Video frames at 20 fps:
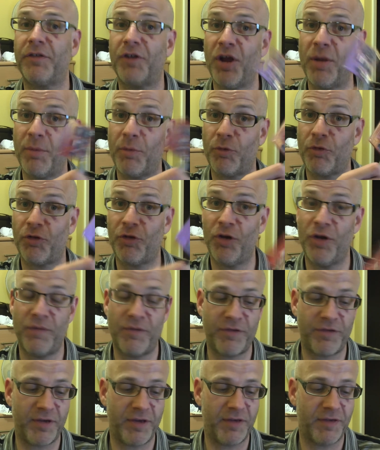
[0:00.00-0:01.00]
terminal
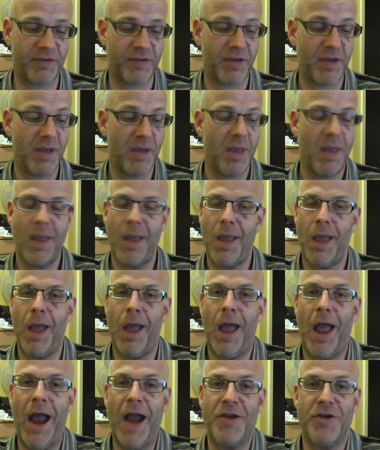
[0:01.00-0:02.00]
services
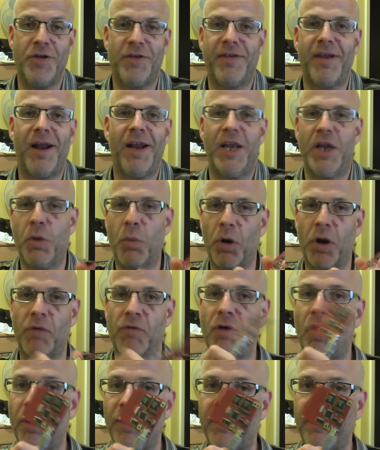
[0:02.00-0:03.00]
and you tell it you want
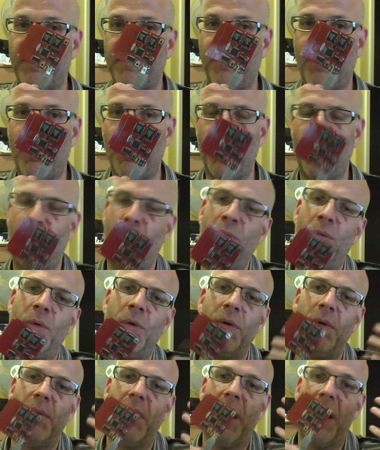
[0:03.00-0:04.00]
to write a file.
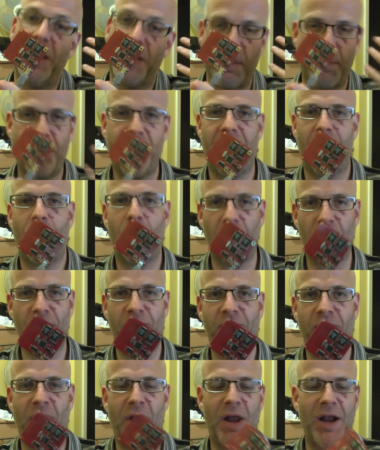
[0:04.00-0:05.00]
You pick what the
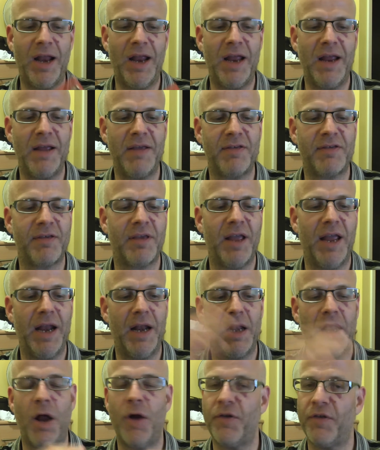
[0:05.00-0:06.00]
file is,
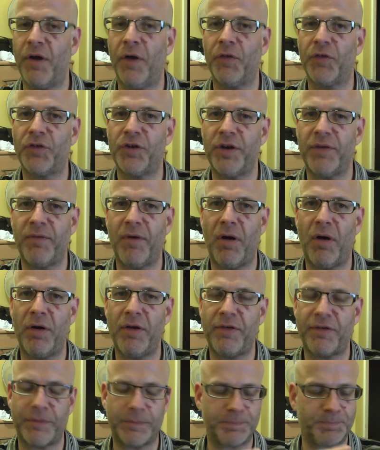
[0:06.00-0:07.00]
it loads it onto the
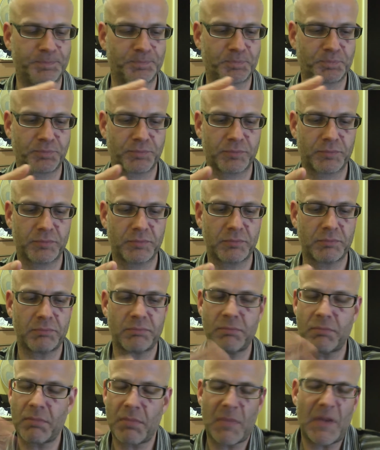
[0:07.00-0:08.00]
device.
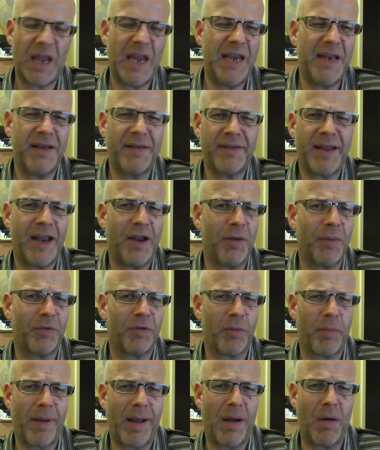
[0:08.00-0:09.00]
It can take up
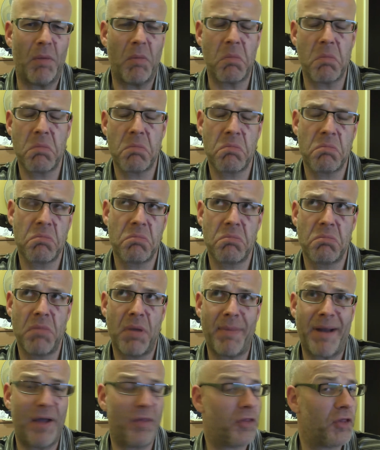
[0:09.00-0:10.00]
to about
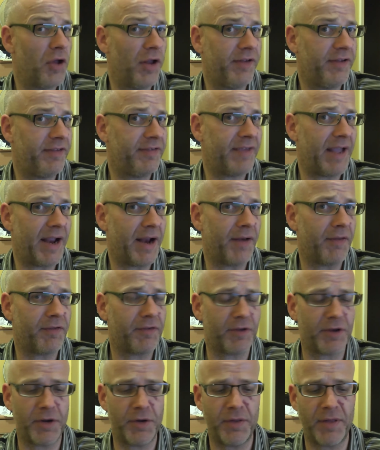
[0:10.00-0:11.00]
30
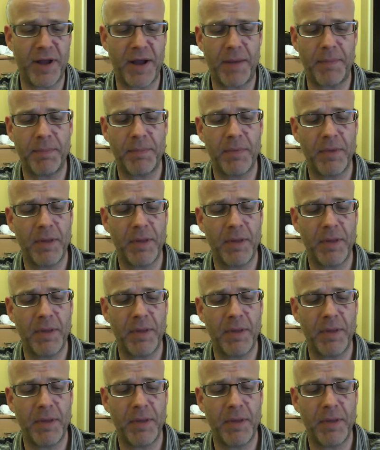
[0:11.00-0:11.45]
seconds to do that,